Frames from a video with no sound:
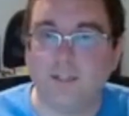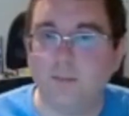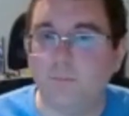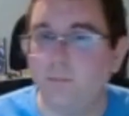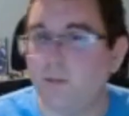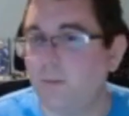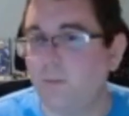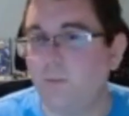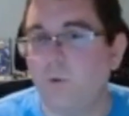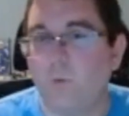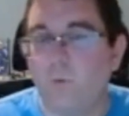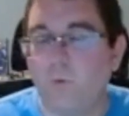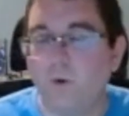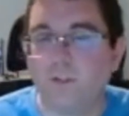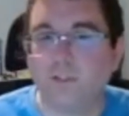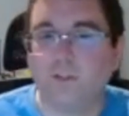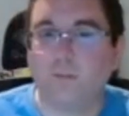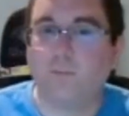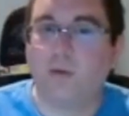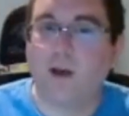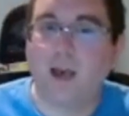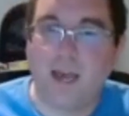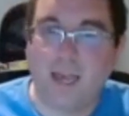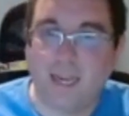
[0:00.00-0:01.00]
that people want to
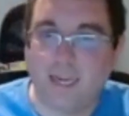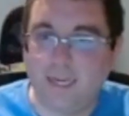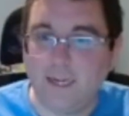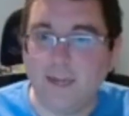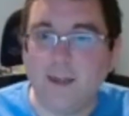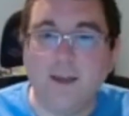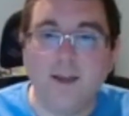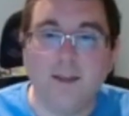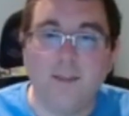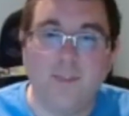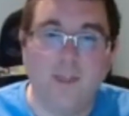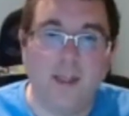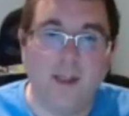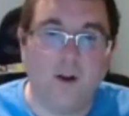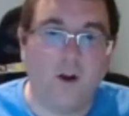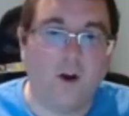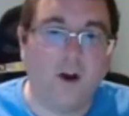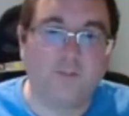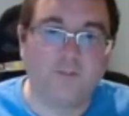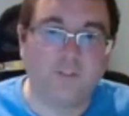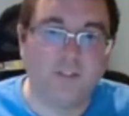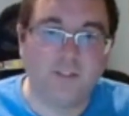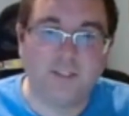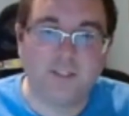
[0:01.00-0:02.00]
buy, that
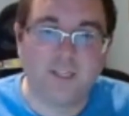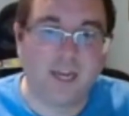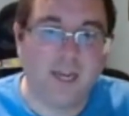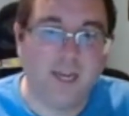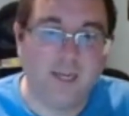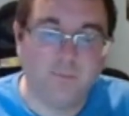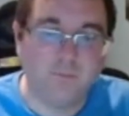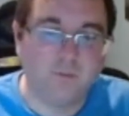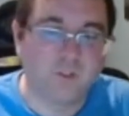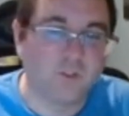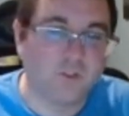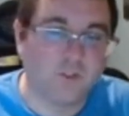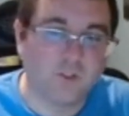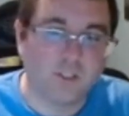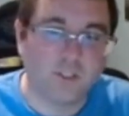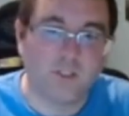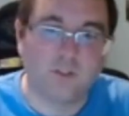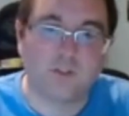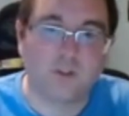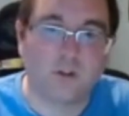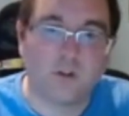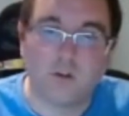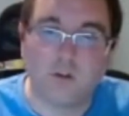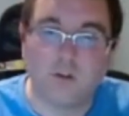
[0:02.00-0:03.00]
oftentimes
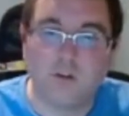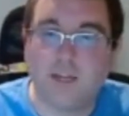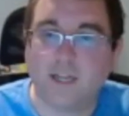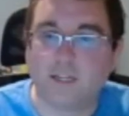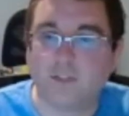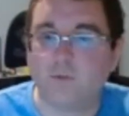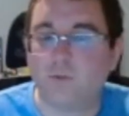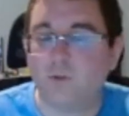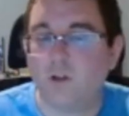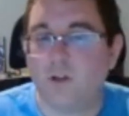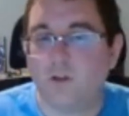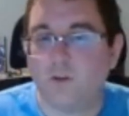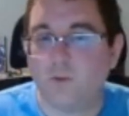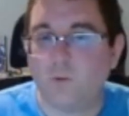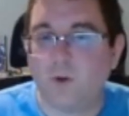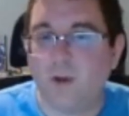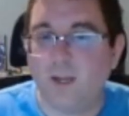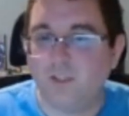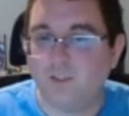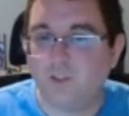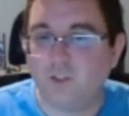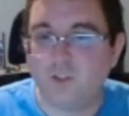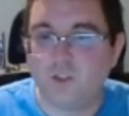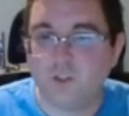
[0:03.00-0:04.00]
these starter decks would
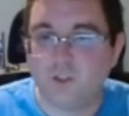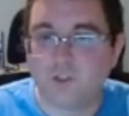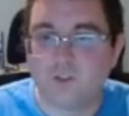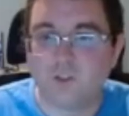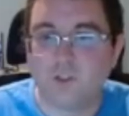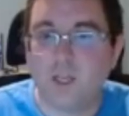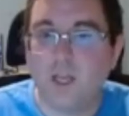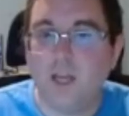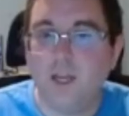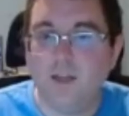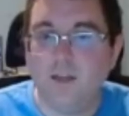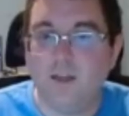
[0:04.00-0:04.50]
otherwise just